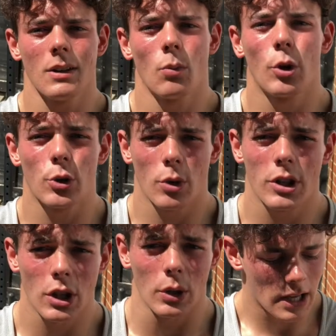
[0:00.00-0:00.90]
What you want to
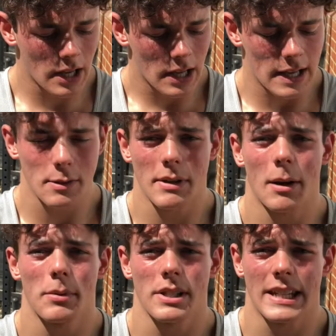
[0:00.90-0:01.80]
do is be
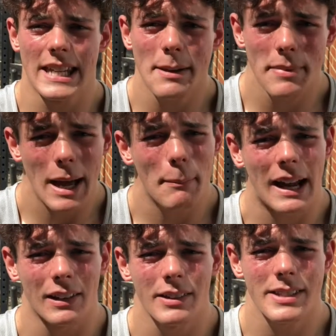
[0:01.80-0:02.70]
able to keep that
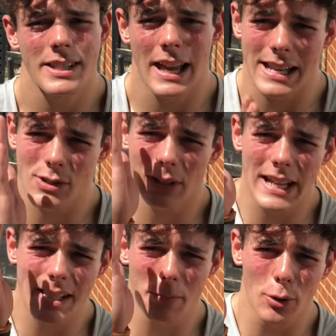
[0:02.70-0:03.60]
balance as your
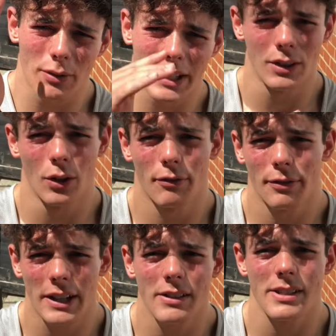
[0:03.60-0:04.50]
legs are moving, your
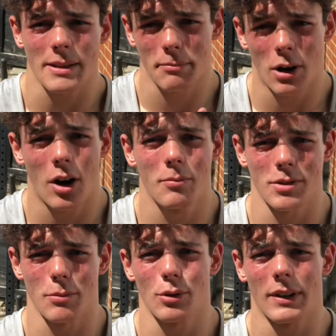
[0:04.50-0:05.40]
fingers and palms are
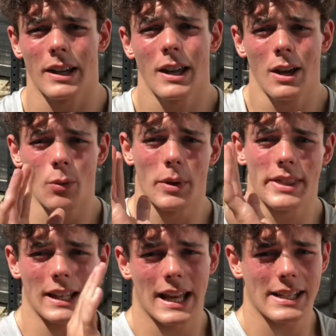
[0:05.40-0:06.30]
moving with the
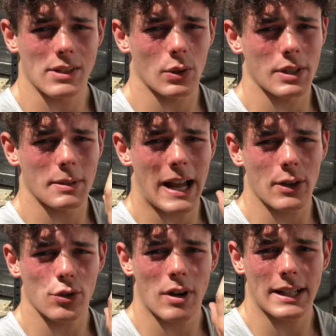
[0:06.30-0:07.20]
legs in order to
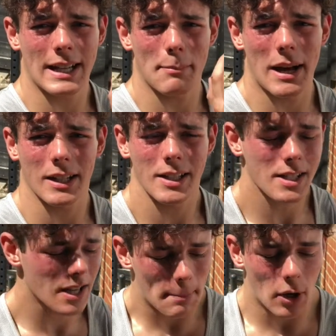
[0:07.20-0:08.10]
counteract that balance.
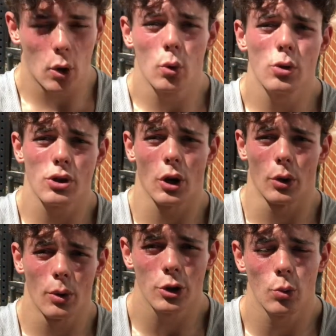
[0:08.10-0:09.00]
But
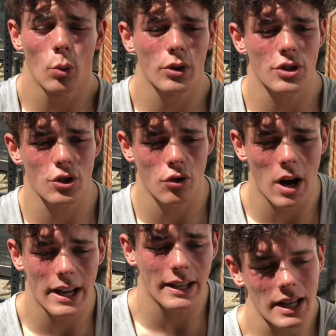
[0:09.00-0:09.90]
also, you want to try
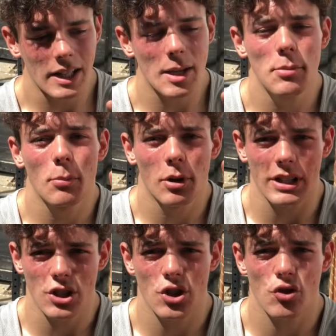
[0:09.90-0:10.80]
and keep your body
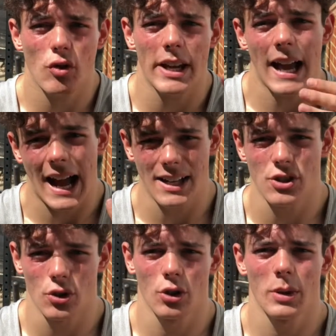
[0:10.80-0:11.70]
straight as
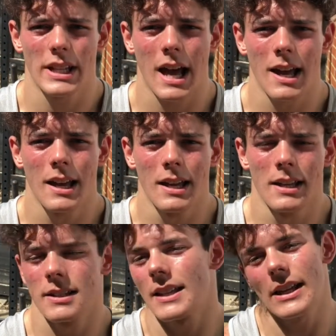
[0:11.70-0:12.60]
you're doing that
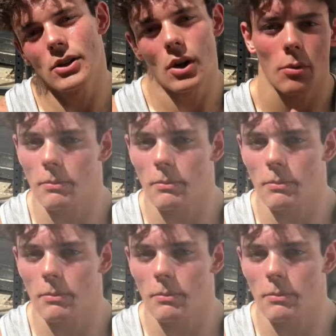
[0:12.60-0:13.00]
so that you don't